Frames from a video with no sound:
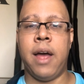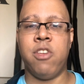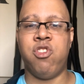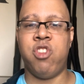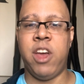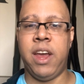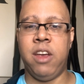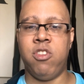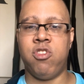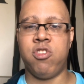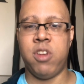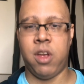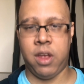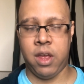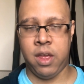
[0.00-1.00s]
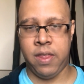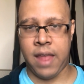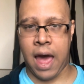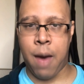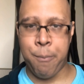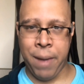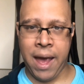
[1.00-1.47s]
changed in
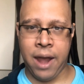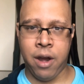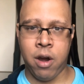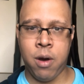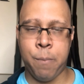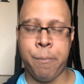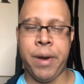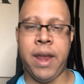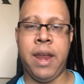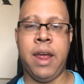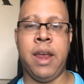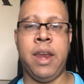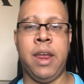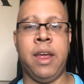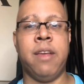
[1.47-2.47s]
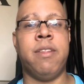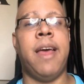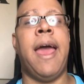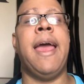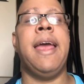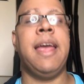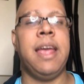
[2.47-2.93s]
that manner, but it is
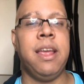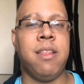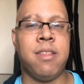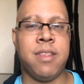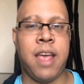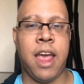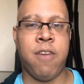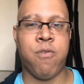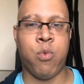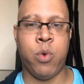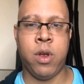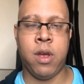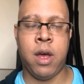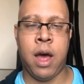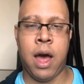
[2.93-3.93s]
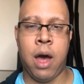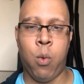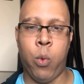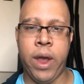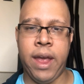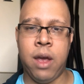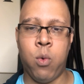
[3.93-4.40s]
a heat-safe
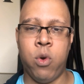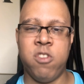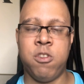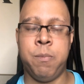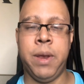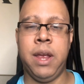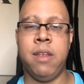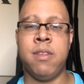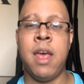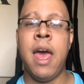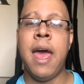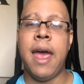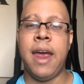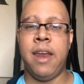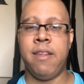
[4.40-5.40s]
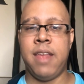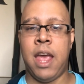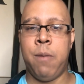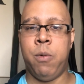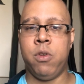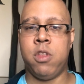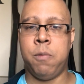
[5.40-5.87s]
wig, which means it is
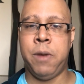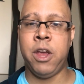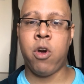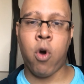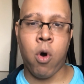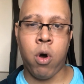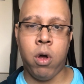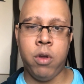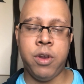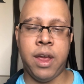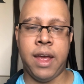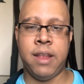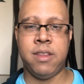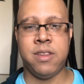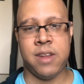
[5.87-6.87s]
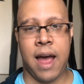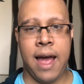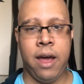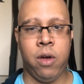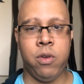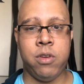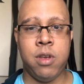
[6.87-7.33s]
able to be curled and
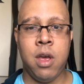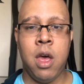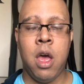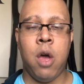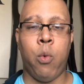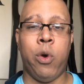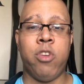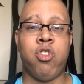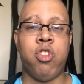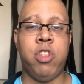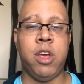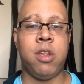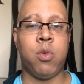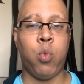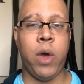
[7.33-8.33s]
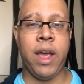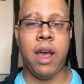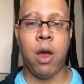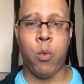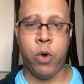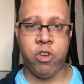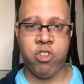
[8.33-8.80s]
styled, which this
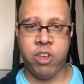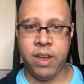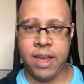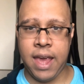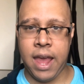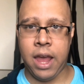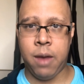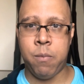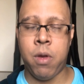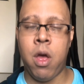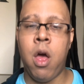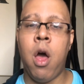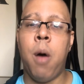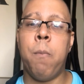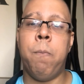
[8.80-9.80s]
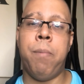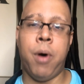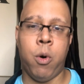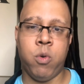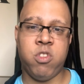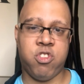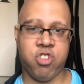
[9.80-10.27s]
wig originally came
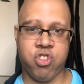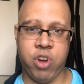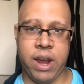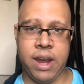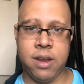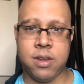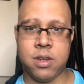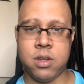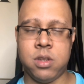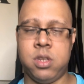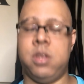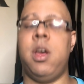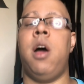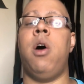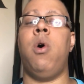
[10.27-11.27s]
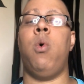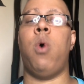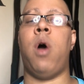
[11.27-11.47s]
bone straight. So